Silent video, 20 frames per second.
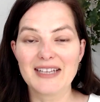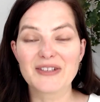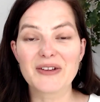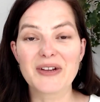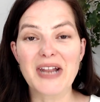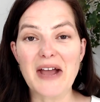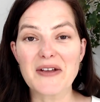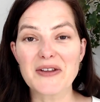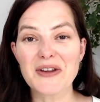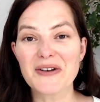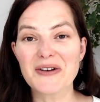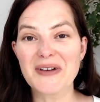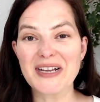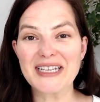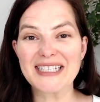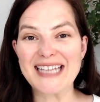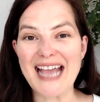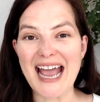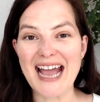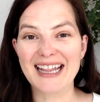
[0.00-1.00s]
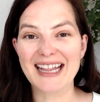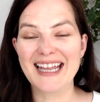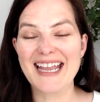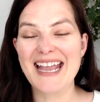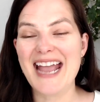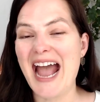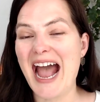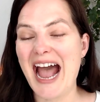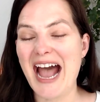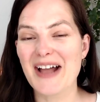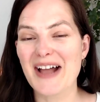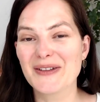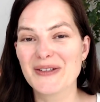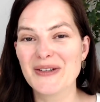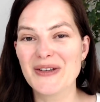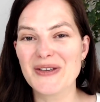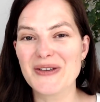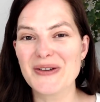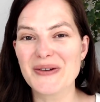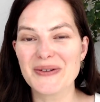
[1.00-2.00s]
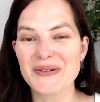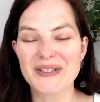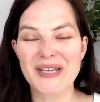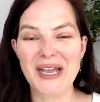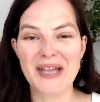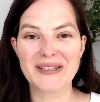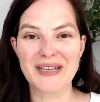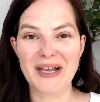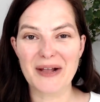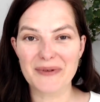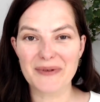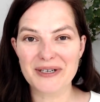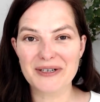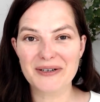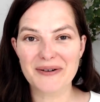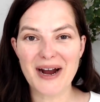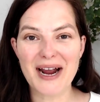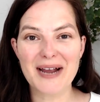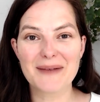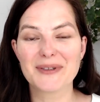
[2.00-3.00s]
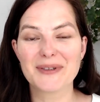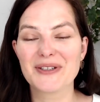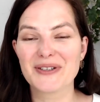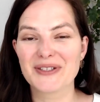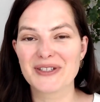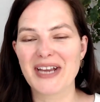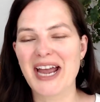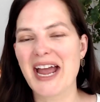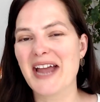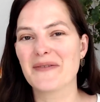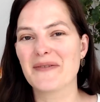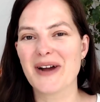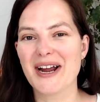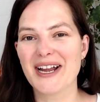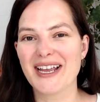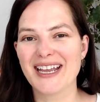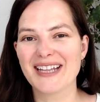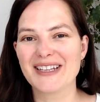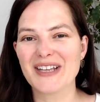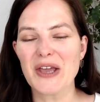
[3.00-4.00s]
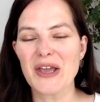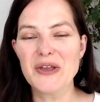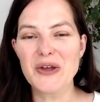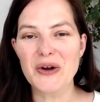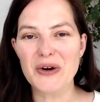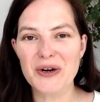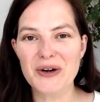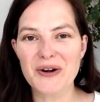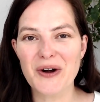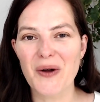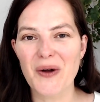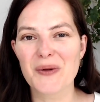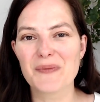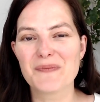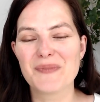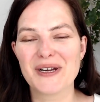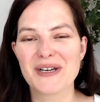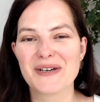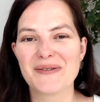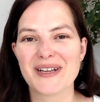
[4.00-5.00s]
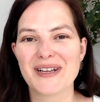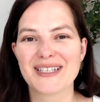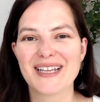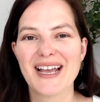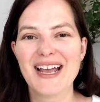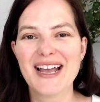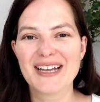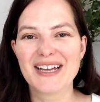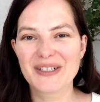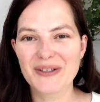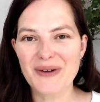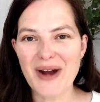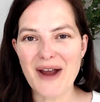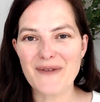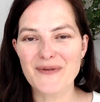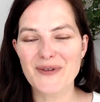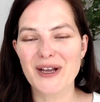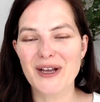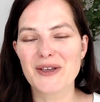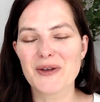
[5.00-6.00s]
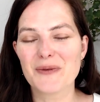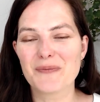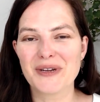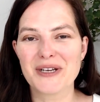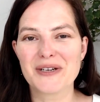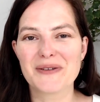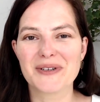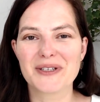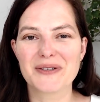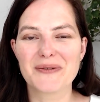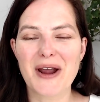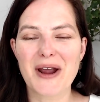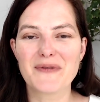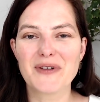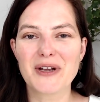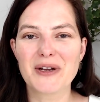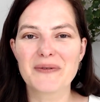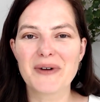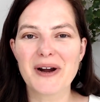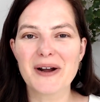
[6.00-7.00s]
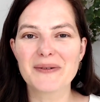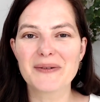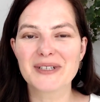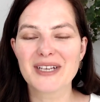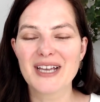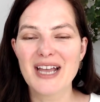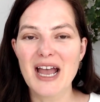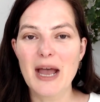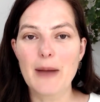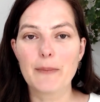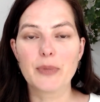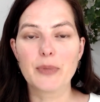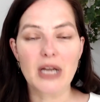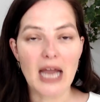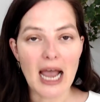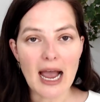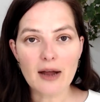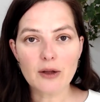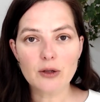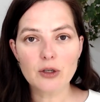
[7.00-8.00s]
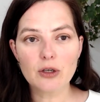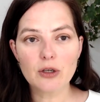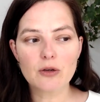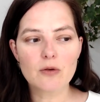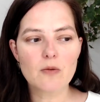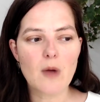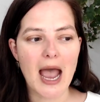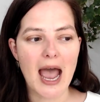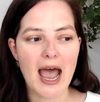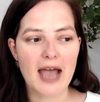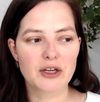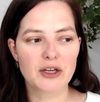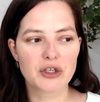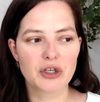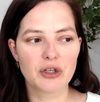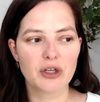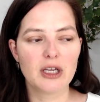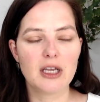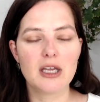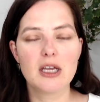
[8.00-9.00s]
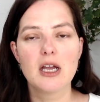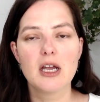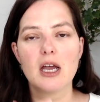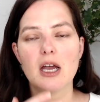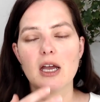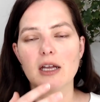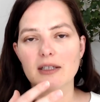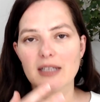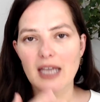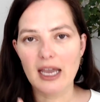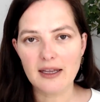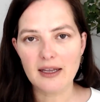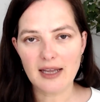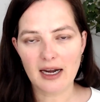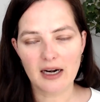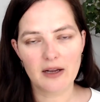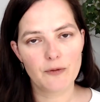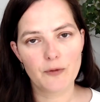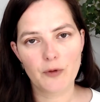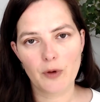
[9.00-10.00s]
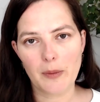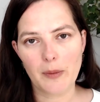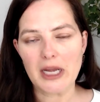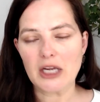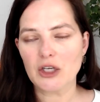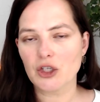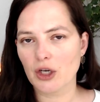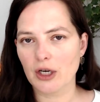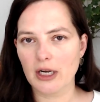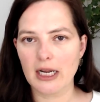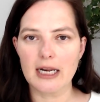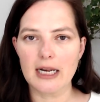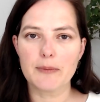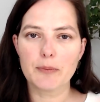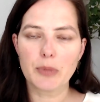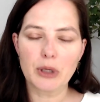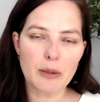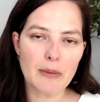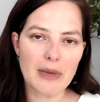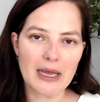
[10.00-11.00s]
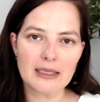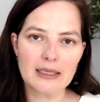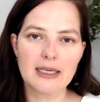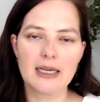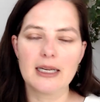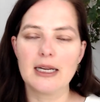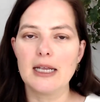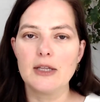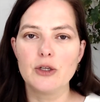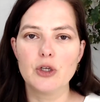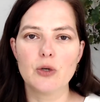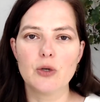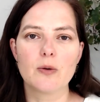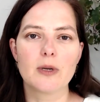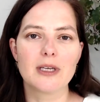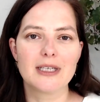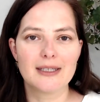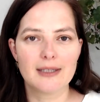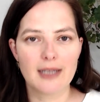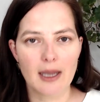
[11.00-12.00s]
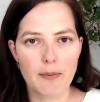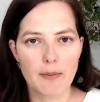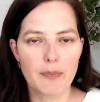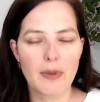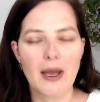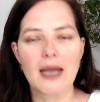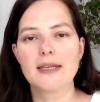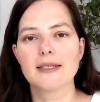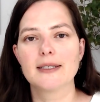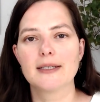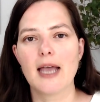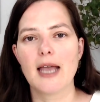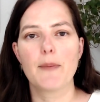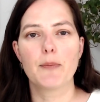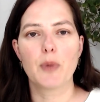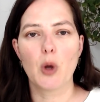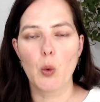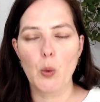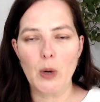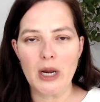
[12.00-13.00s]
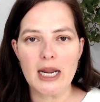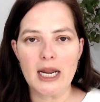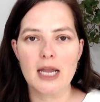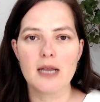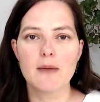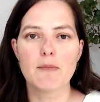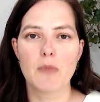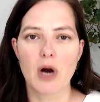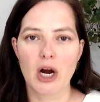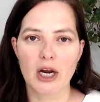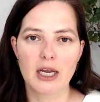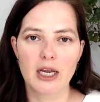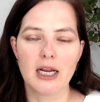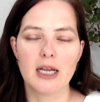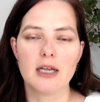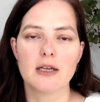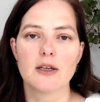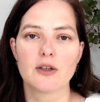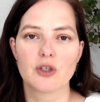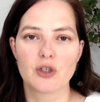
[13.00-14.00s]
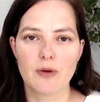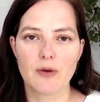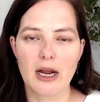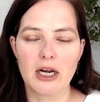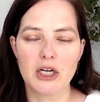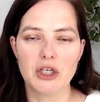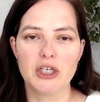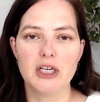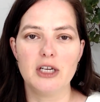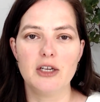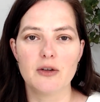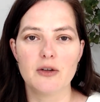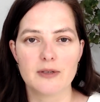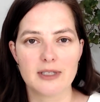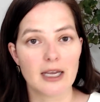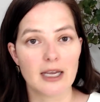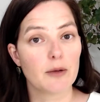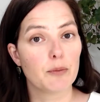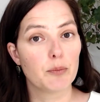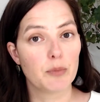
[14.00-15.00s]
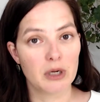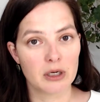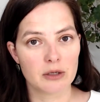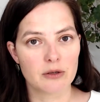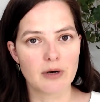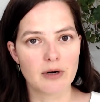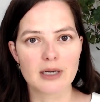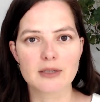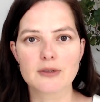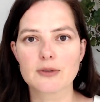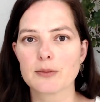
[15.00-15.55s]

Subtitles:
now you know exactly how to use Tailwind Tribes to skyrocket your own Pinterest traffic, your Pinterest traffic growth. But how do you actually take that information and implement it into a step-by-step winning marketing strategy using Pinterest?